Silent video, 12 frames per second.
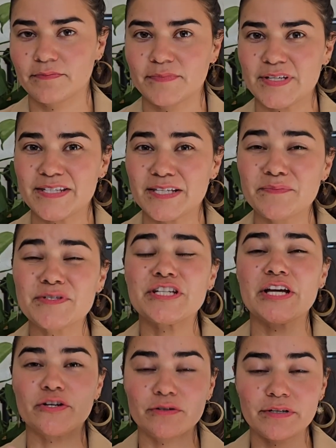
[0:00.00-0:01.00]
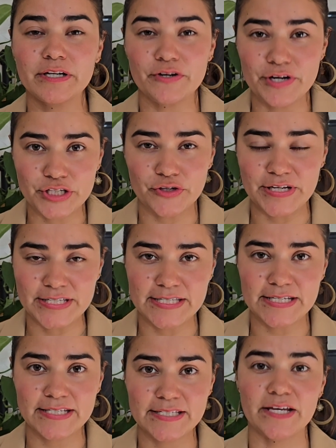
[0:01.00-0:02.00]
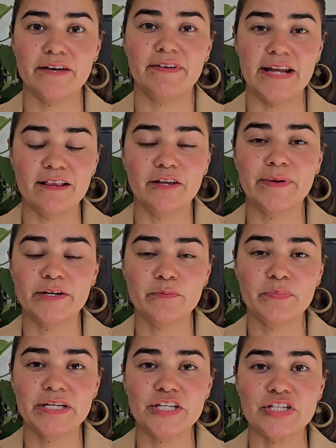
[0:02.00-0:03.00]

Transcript: Some general characteristics of an elevator pitch